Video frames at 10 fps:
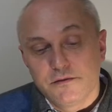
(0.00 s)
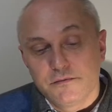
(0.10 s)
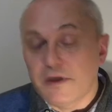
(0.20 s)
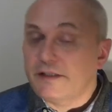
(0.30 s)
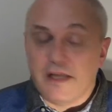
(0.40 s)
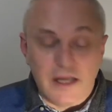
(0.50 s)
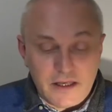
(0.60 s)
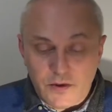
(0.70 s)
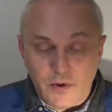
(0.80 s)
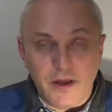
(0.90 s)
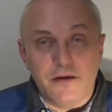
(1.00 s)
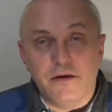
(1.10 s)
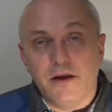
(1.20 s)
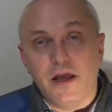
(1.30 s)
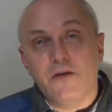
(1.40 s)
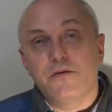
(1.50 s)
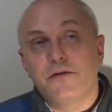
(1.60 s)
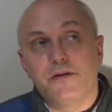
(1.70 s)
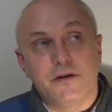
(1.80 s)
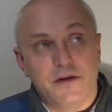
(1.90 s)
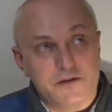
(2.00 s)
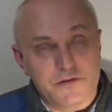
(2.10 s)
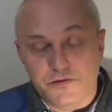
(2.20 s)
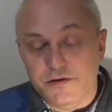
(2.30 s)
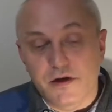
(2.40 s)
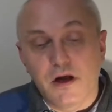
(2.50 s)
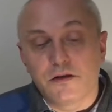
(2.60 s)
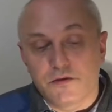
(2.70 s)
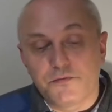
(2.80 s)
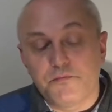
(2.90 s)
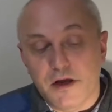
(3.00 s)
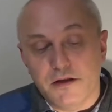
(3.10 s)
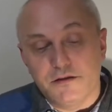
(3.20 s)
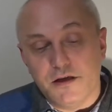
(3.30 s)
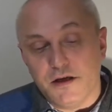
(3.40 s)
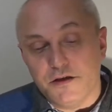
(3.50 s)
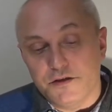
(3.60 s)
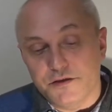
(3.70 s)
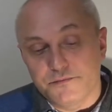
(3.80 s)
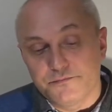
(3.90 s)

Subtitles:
But anyway, everything is a result of meditation.